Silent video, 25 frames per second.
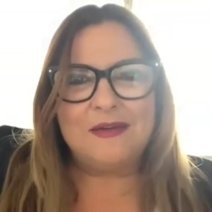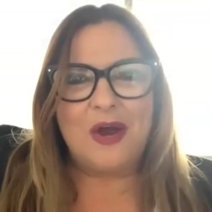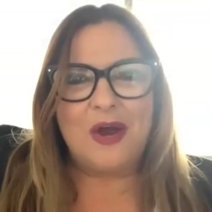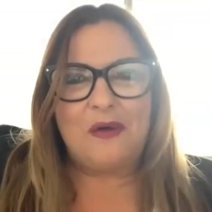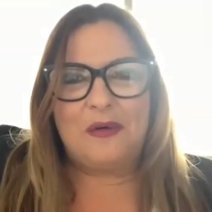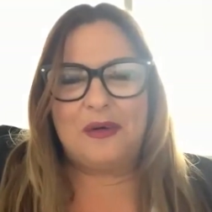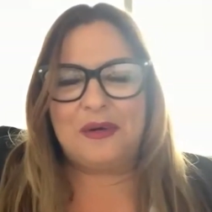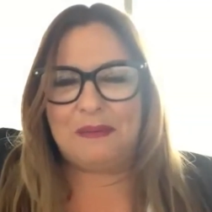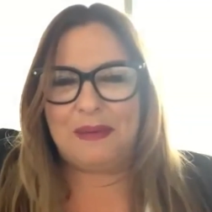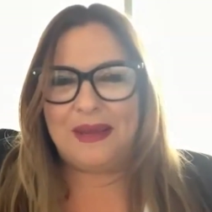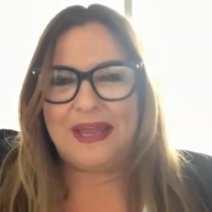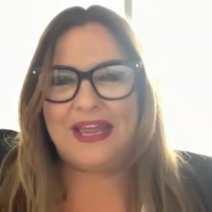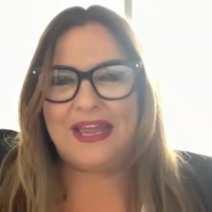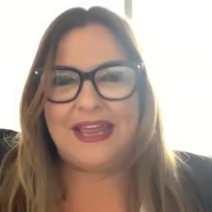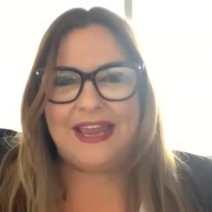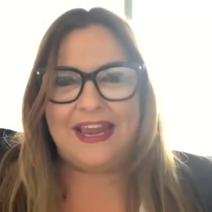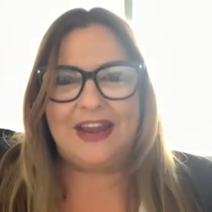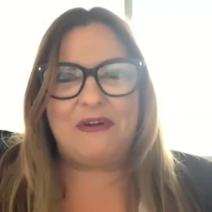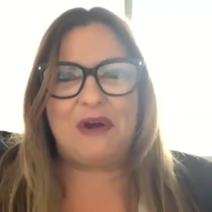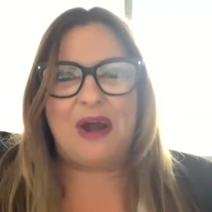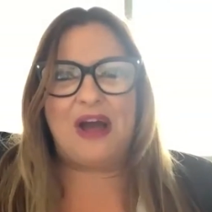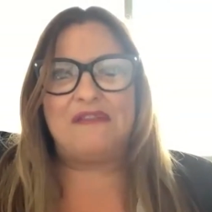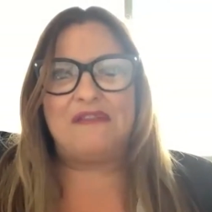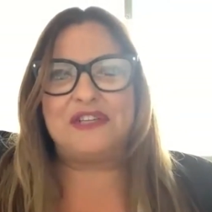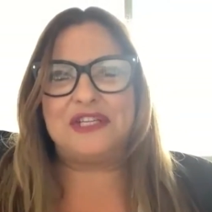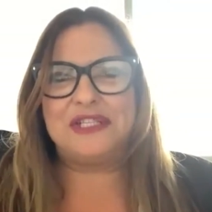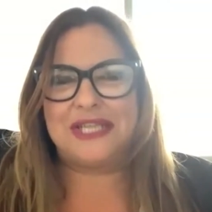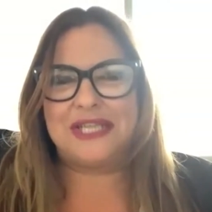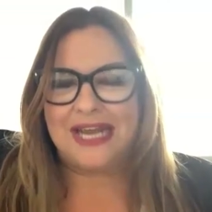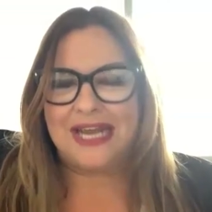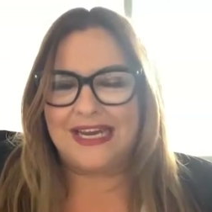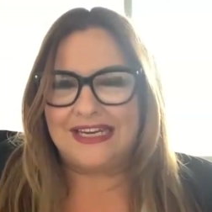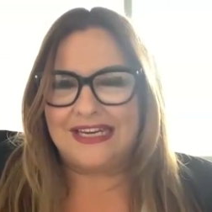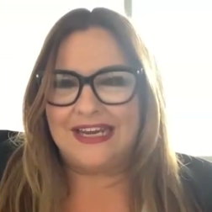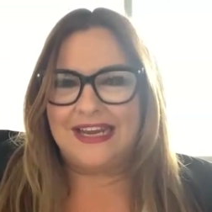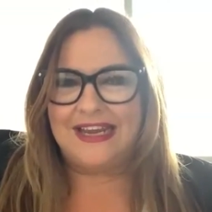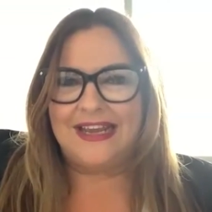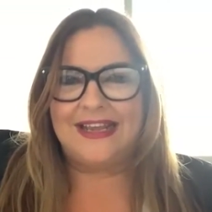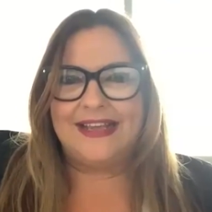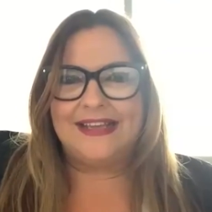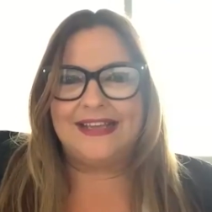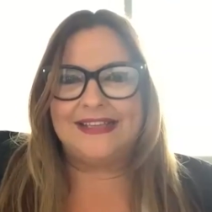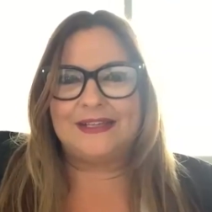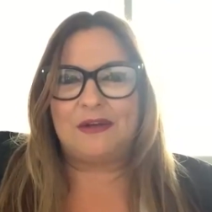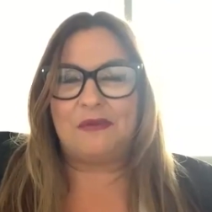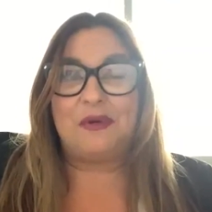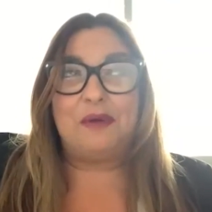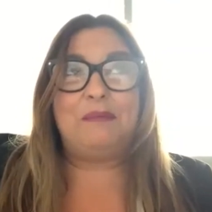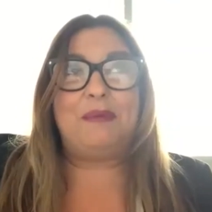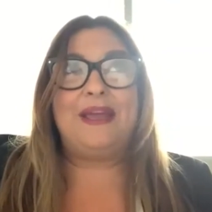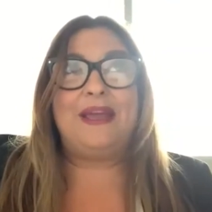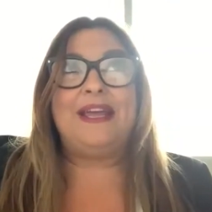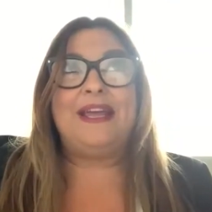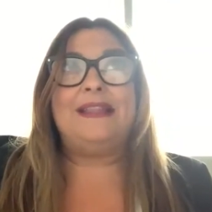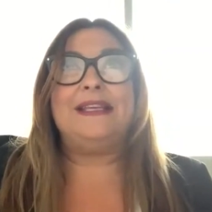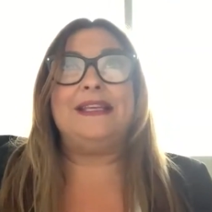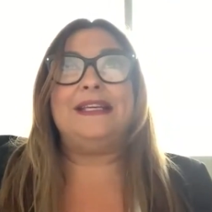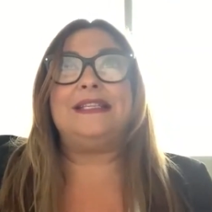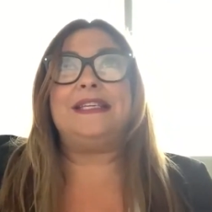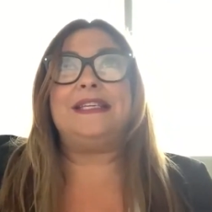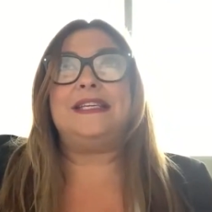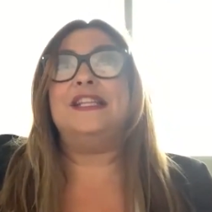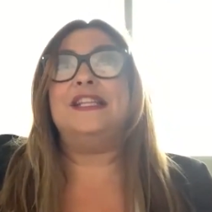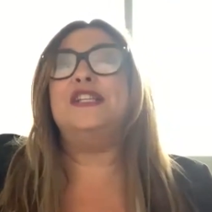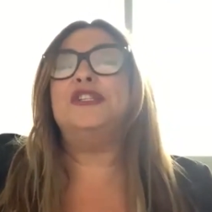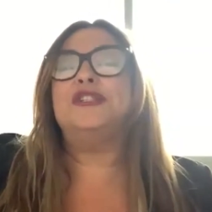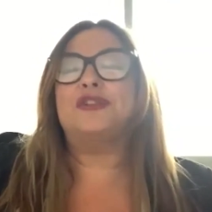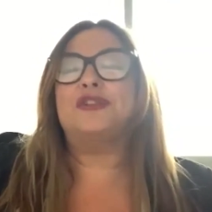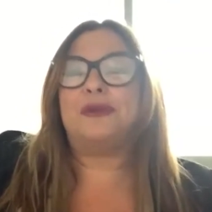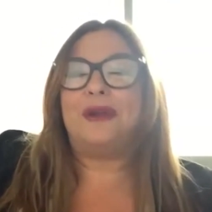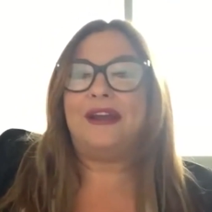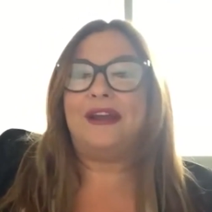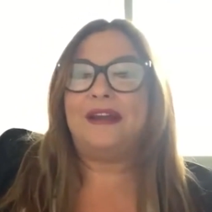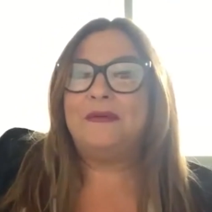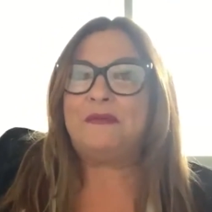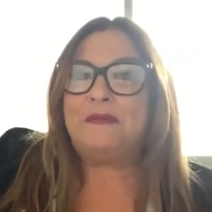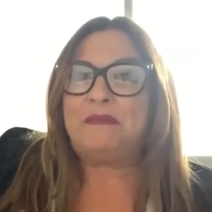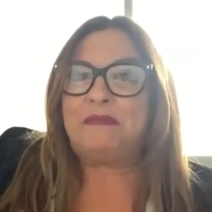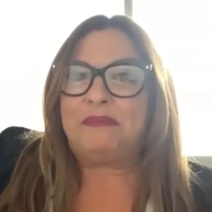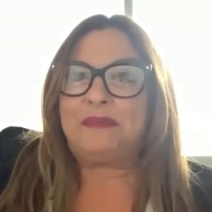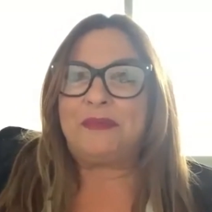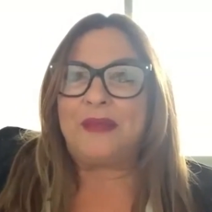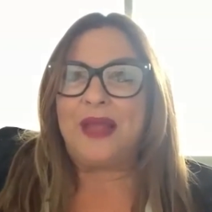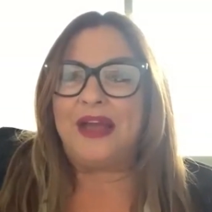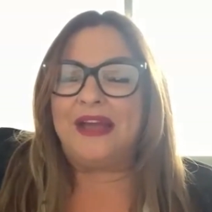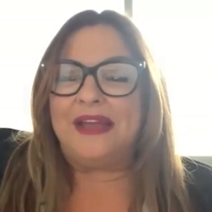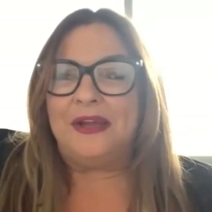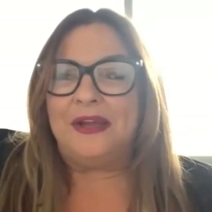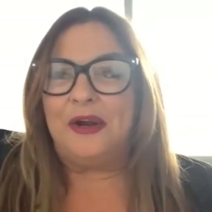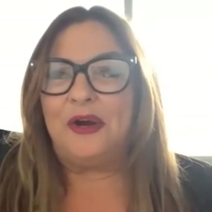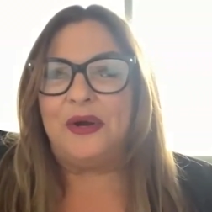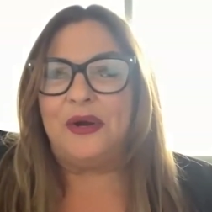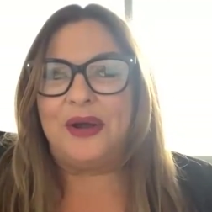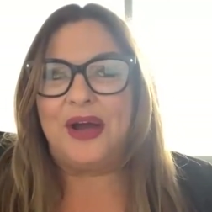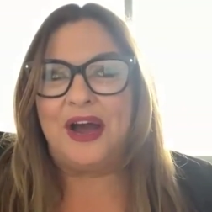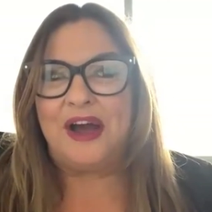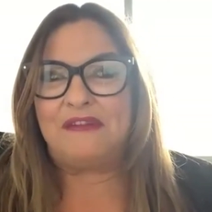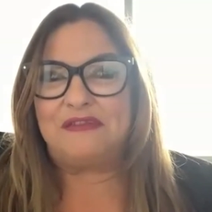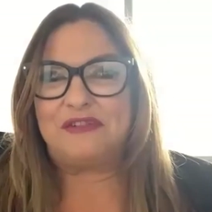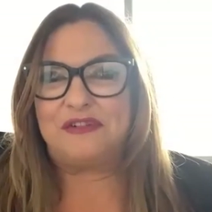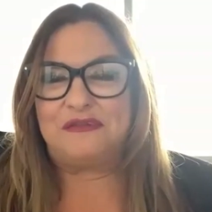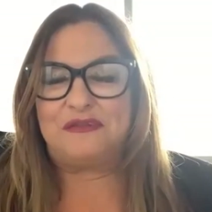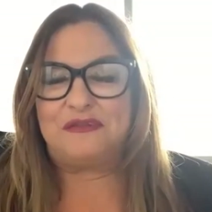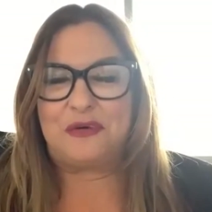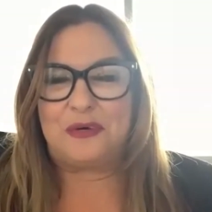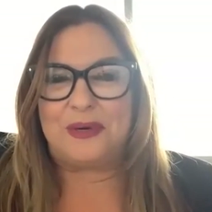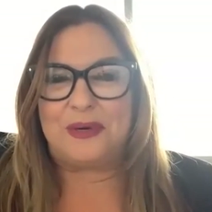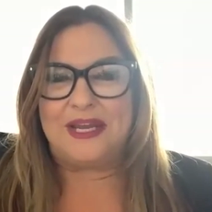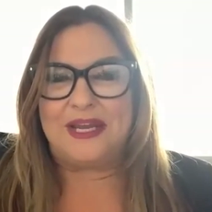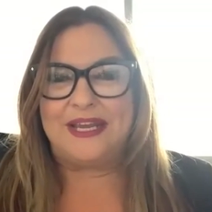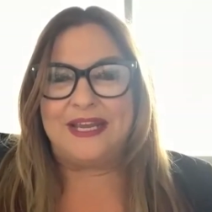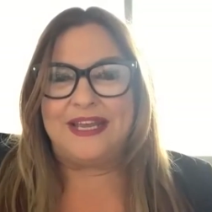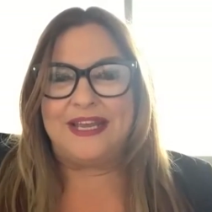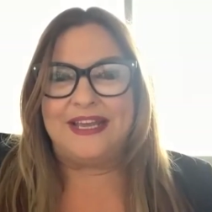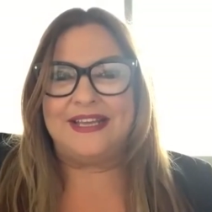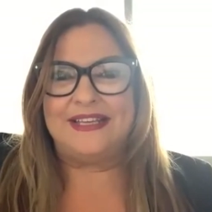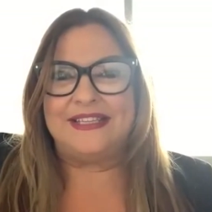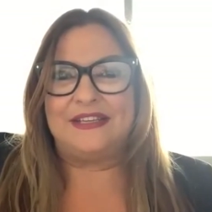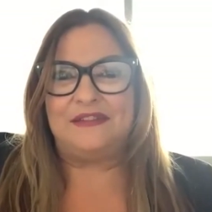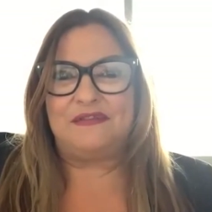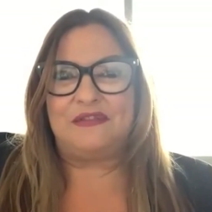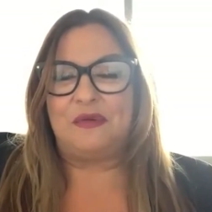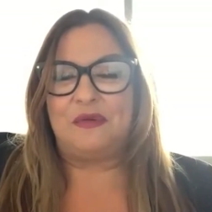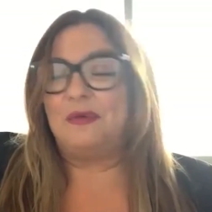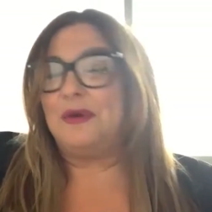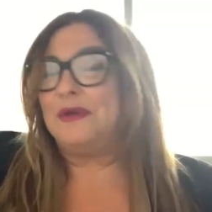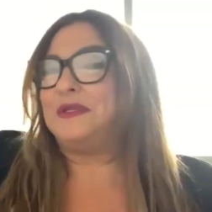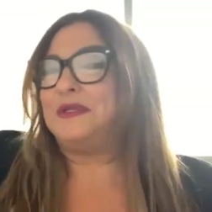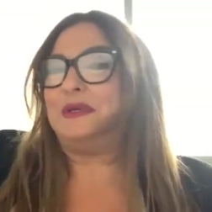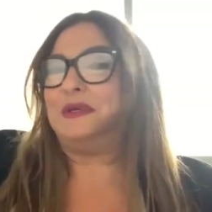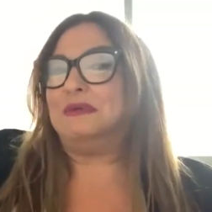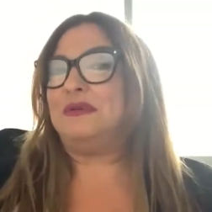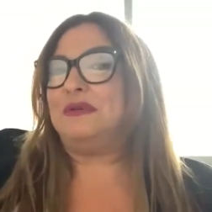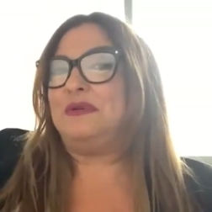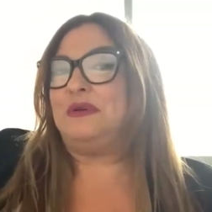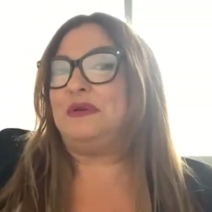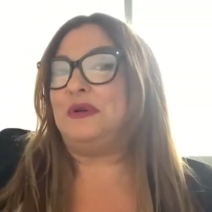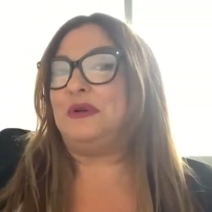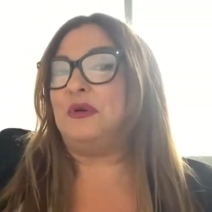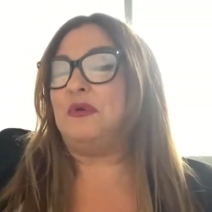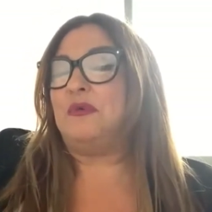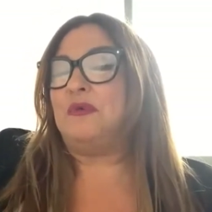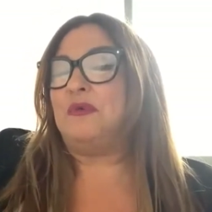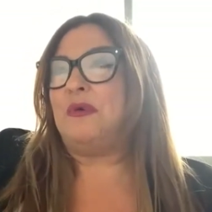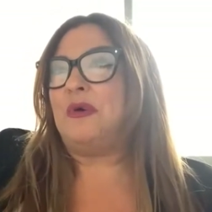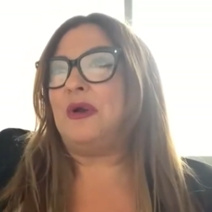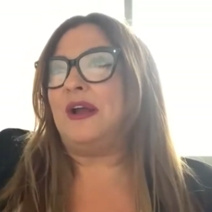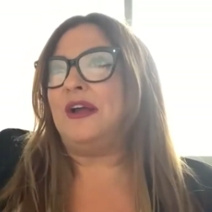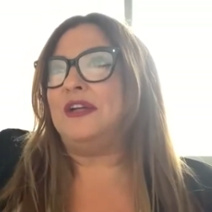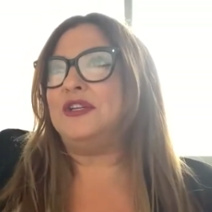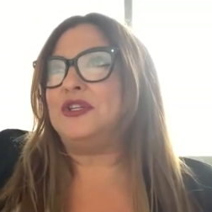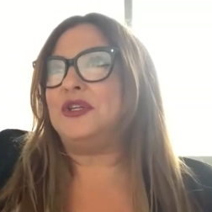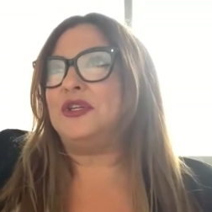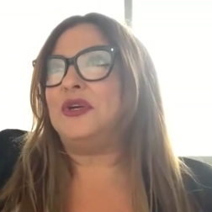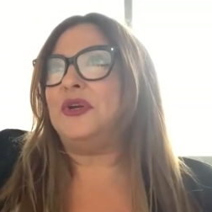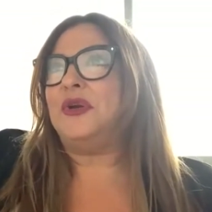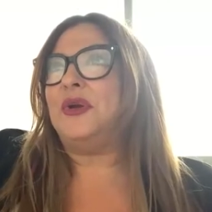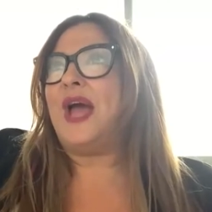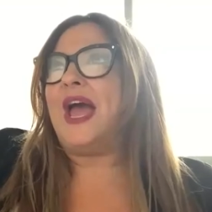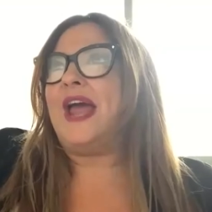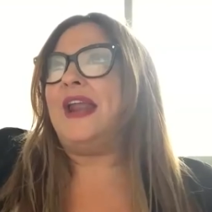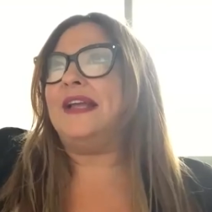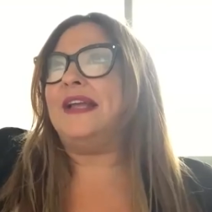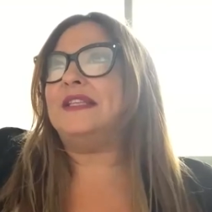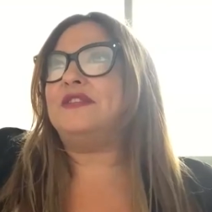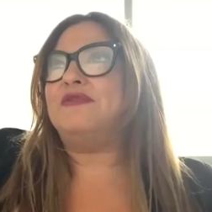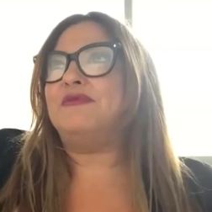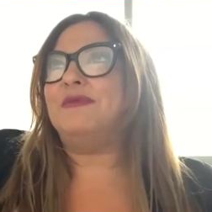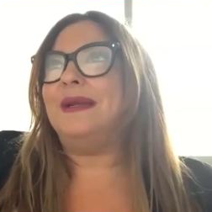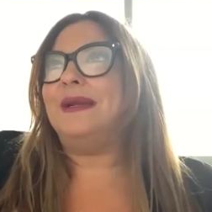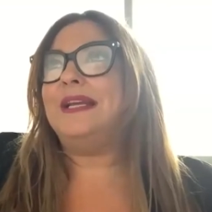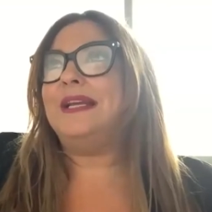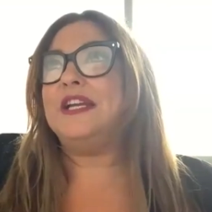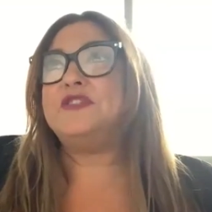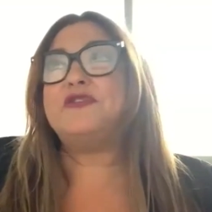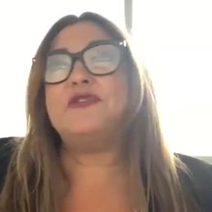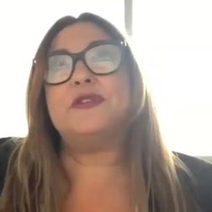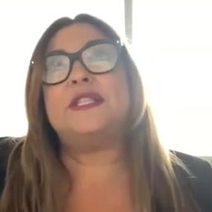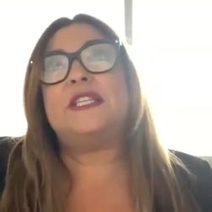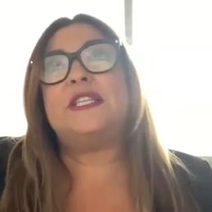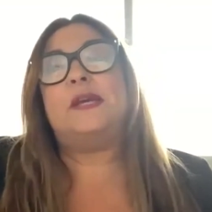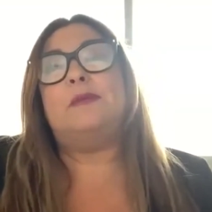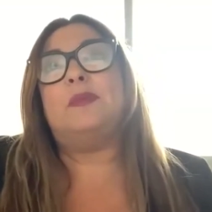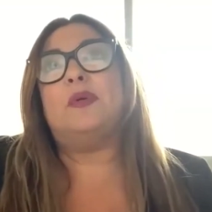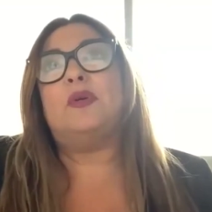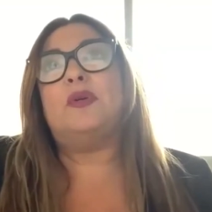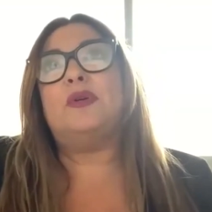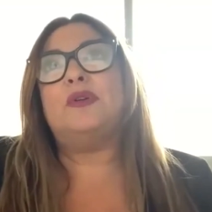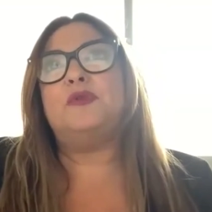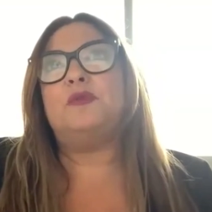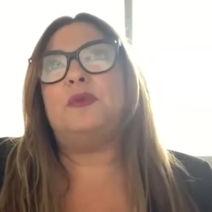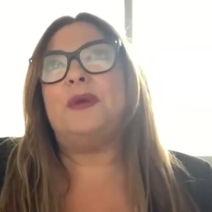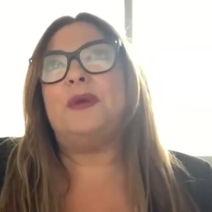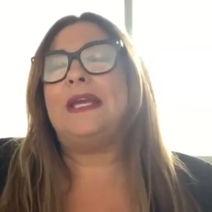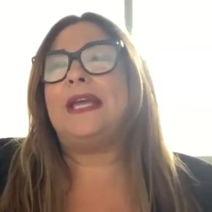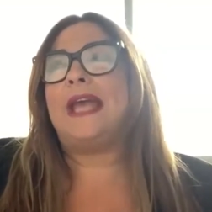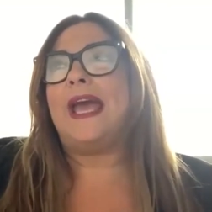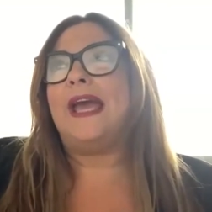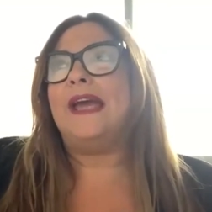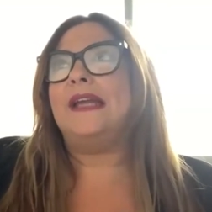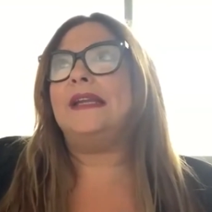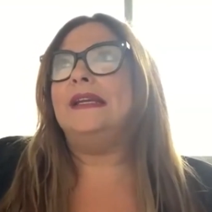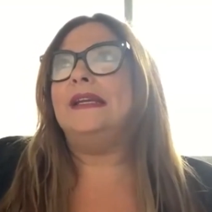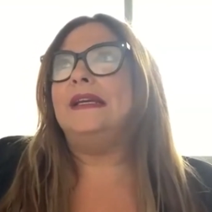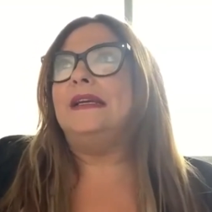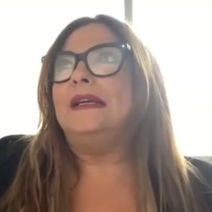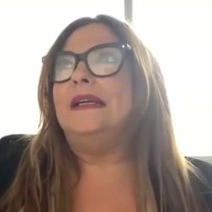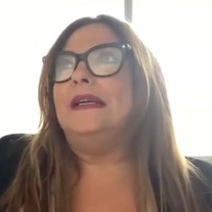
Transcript: I wouldn't be here after ten years. I wouldn't be in this industry you know, after 40 years if I wasn't good at what I do. And it's really interesting because we get